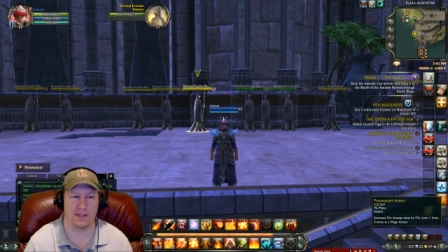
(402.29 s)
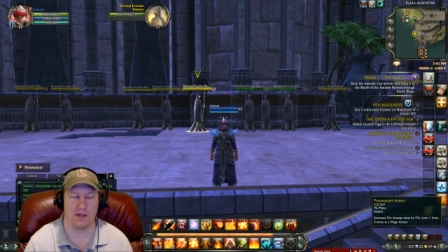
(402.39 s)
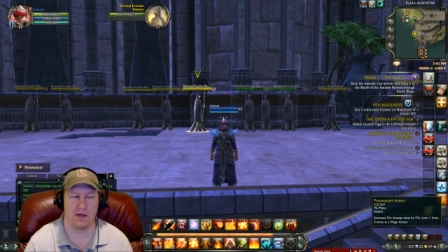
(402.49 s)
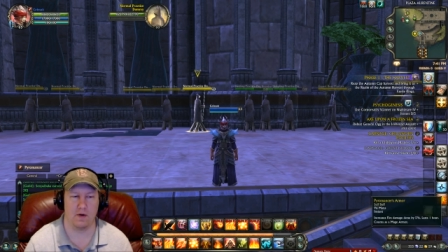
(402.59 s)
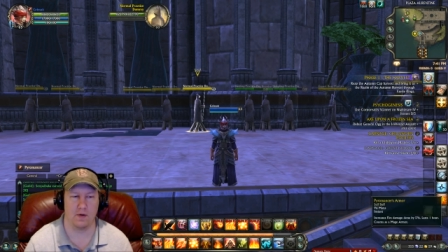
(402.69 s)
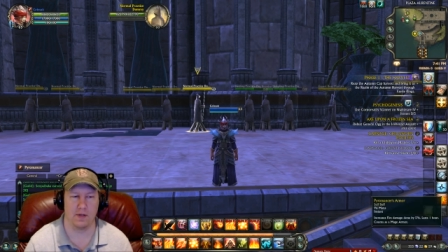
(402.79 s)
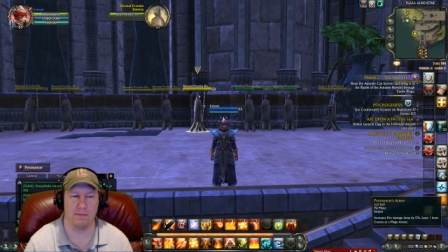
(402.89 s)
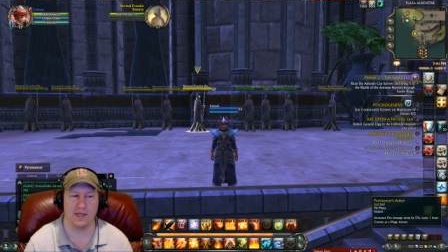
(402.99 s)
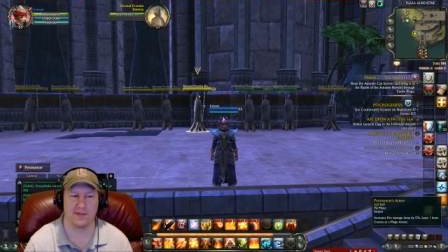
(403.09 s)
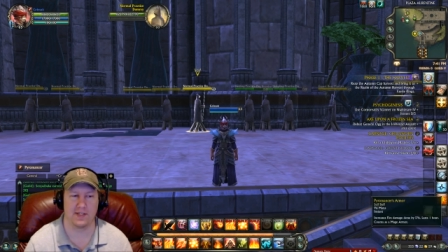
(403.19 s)
The only
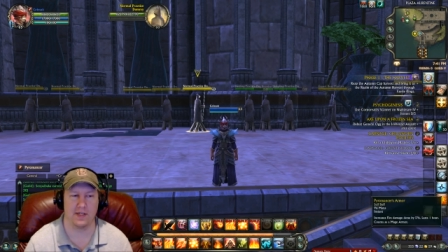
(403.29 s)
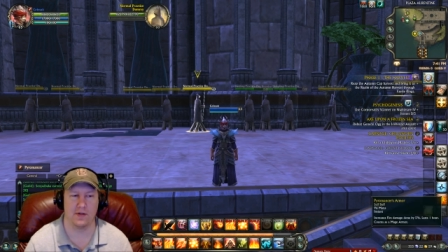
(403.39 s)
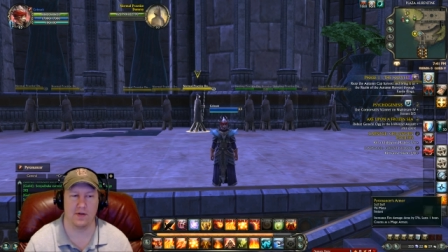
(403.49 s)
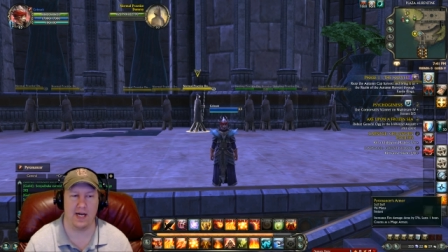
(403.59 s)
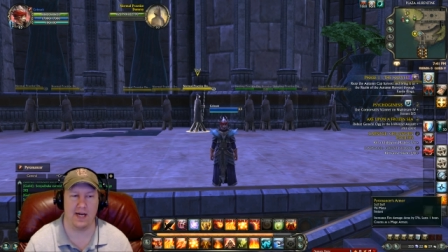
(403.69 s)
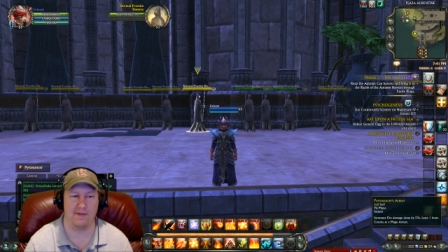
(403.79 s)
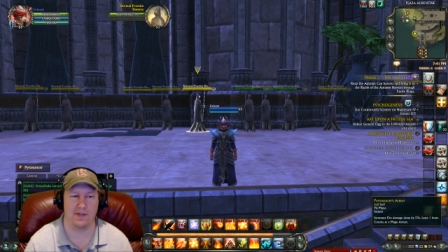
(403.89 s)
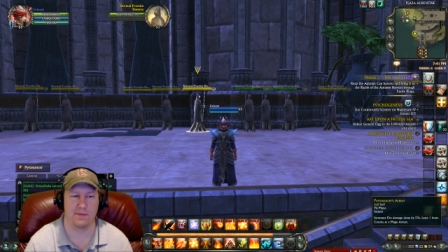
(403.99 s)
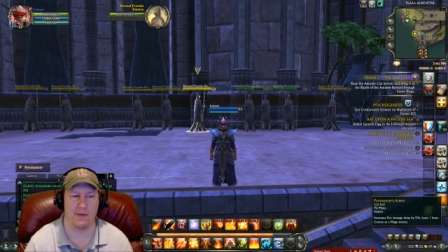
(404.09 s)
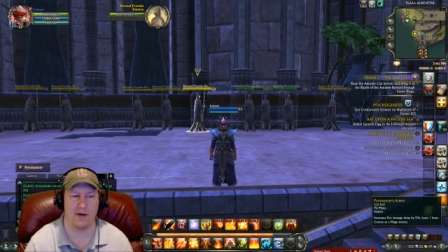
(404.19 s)
buffs that you'll have
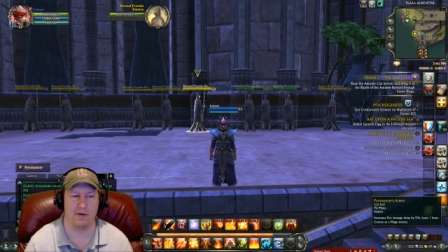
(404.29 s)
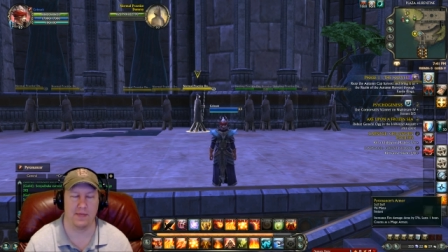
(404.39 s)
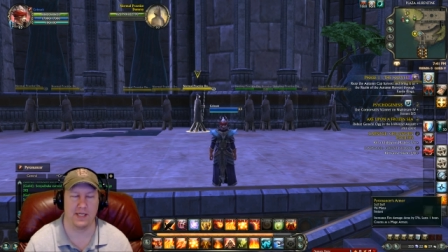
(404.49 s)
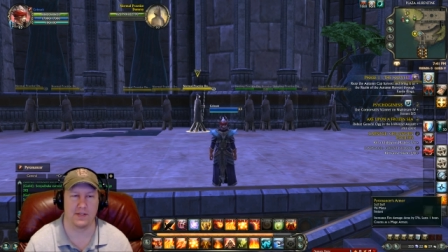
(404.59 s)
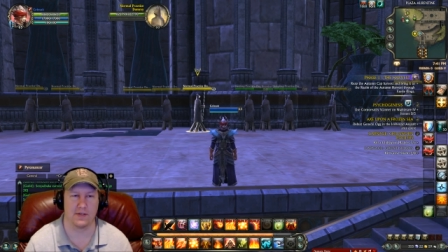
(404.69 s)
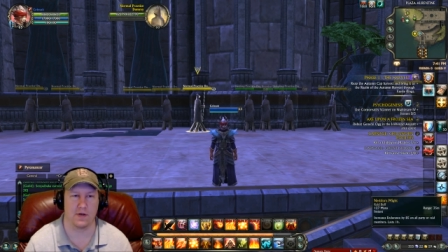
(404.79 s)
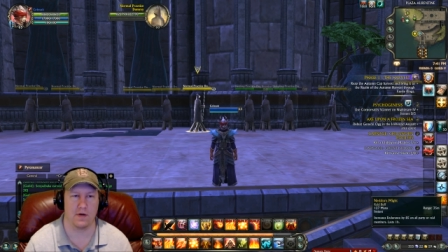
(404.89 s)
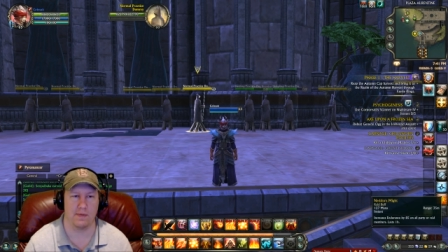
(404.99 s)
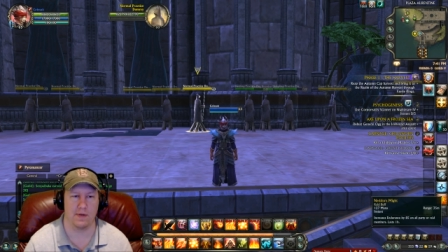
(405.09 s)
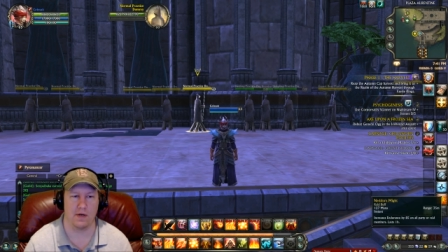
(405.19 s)
is Pyromancer's
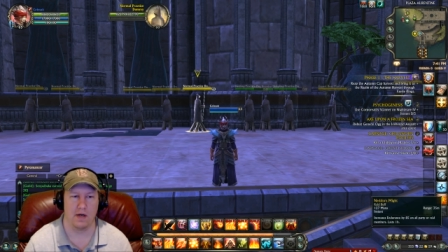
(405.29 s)
Armor